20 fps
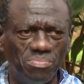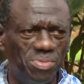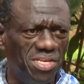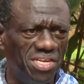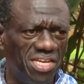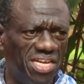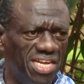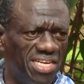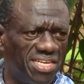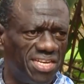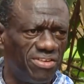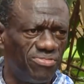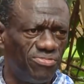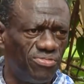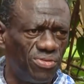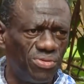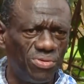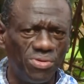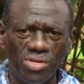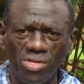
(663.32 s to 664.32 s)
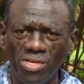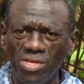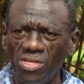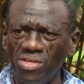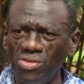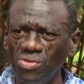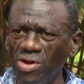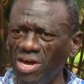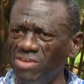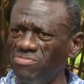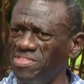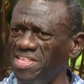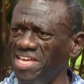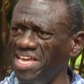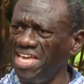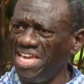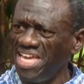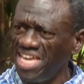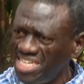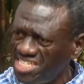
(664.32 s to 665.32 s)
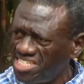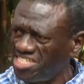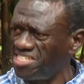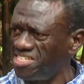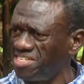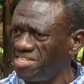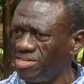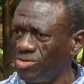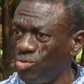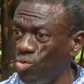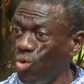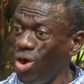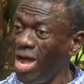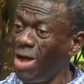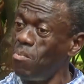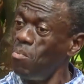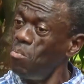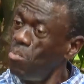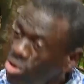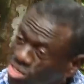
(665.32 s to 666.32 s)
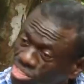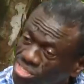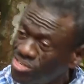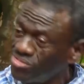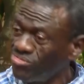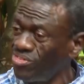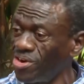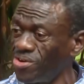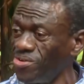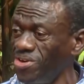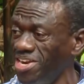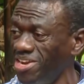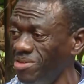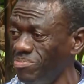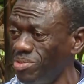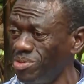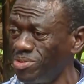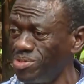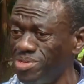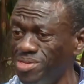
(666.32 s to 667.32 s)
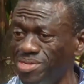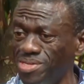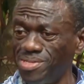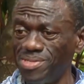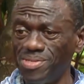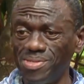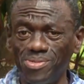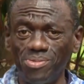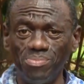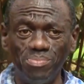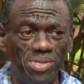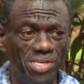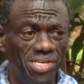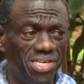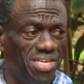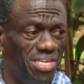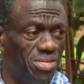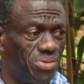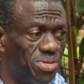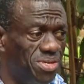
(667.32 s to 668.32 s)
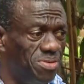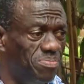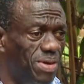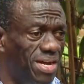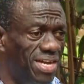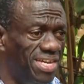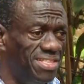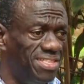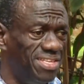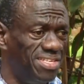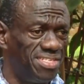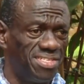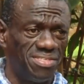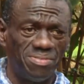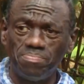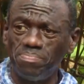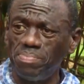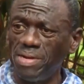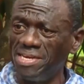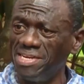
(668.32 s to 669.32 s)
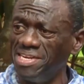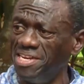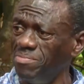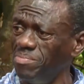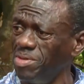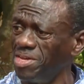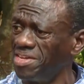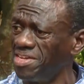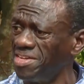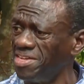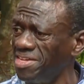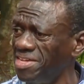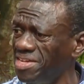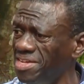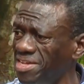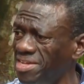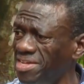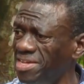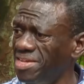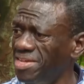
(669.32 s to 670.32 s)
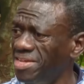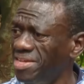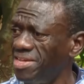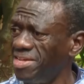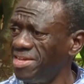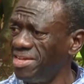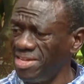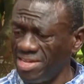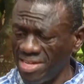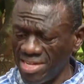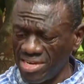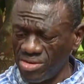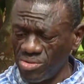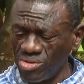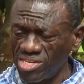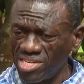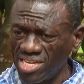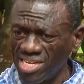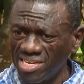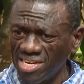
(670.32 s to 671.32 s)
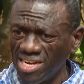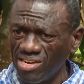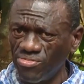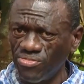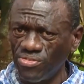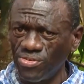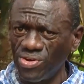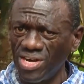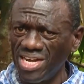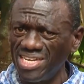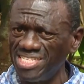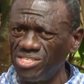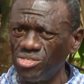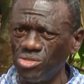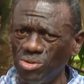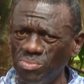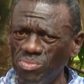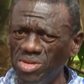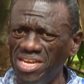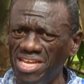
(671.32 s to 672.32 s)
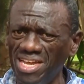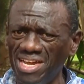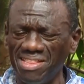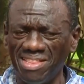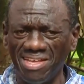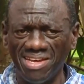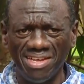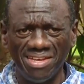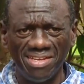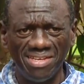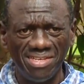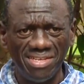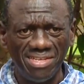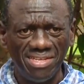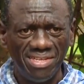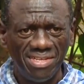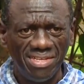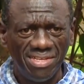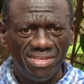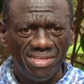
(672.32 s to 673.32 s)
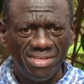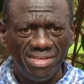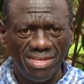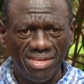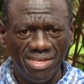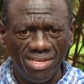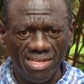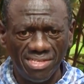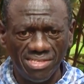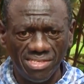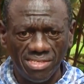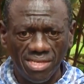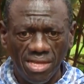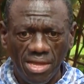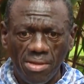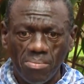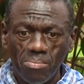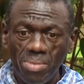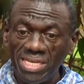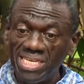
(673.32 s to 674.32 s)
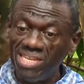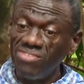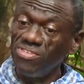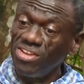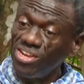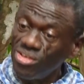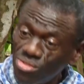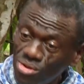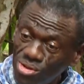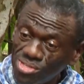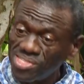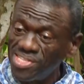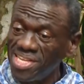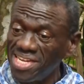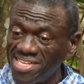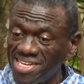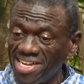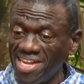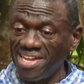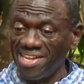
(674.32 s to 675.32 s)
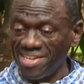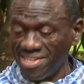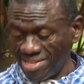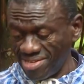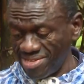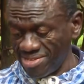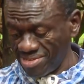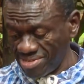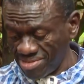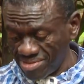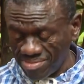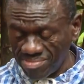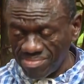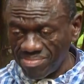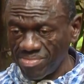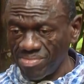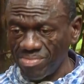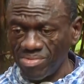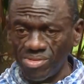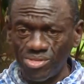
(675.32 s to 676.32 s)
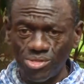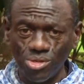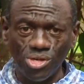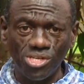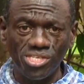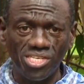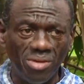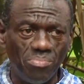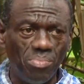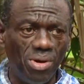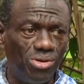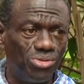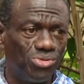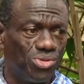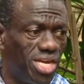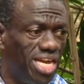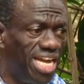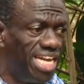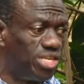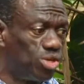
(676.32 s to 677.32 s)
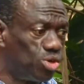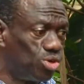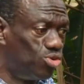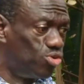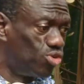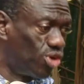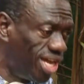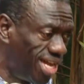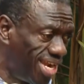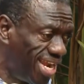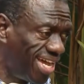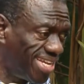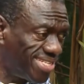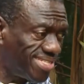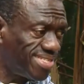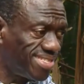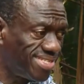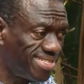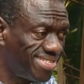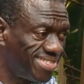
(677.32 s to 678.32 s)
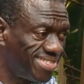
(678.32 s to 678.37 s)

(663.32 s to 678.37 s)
been catered for. You have the aged who are most vulnerable to be killed by this pandemic, not catered for, and so many other. But even those that are talked about, ghetto dwellers,